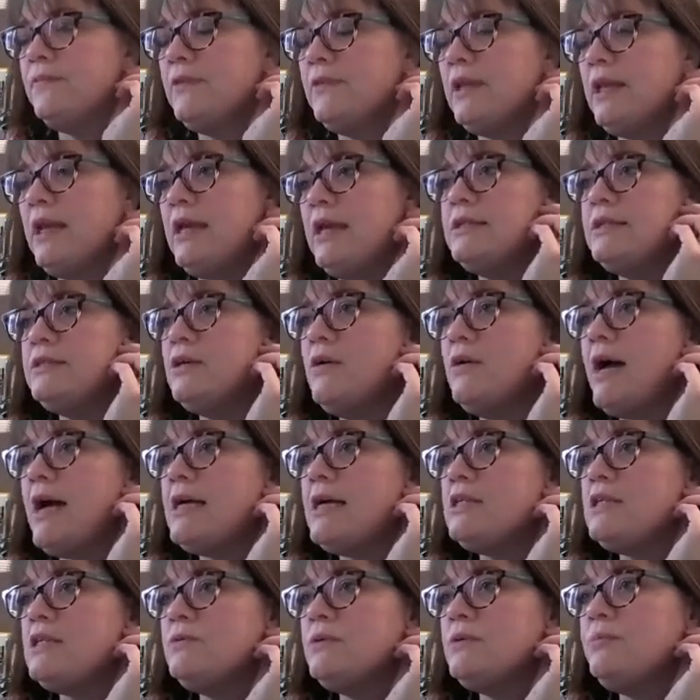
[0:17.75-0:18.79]
Okay, so
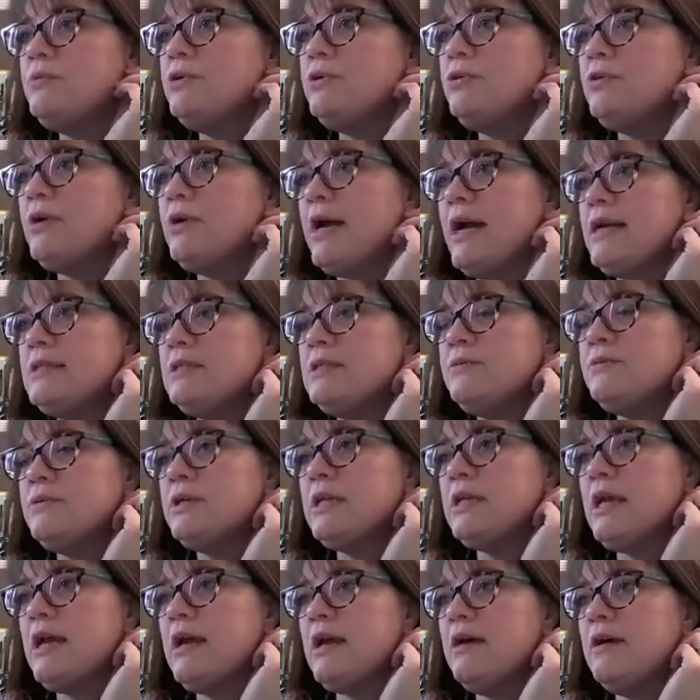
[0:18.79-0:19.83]
as we progress, we're
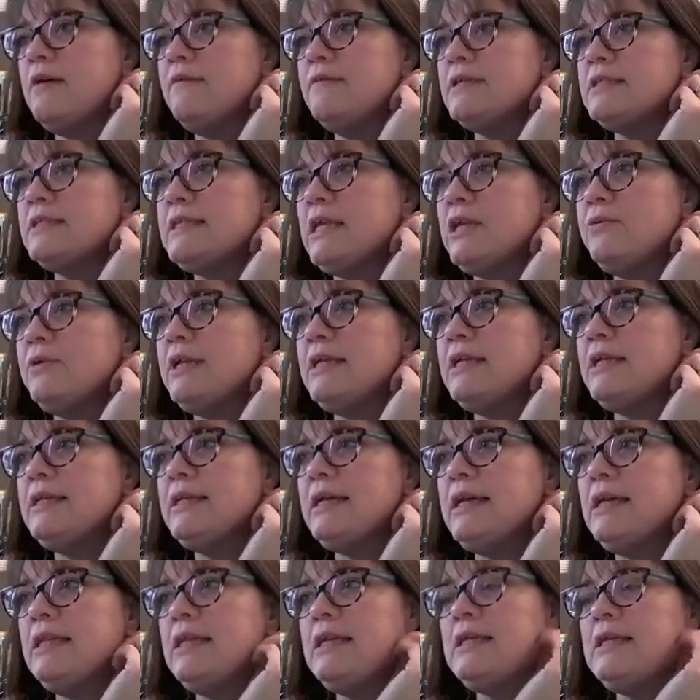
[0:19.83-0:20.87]
going to have accelerated
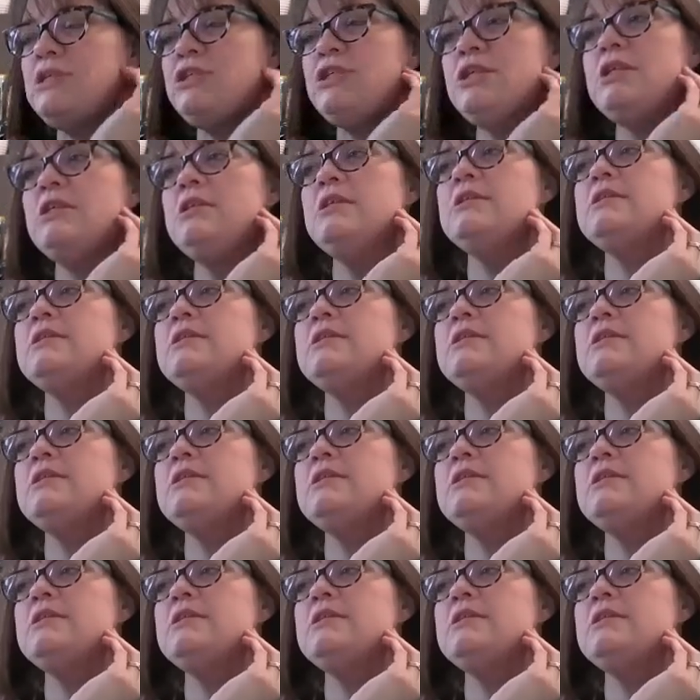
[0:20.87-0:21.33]
dilation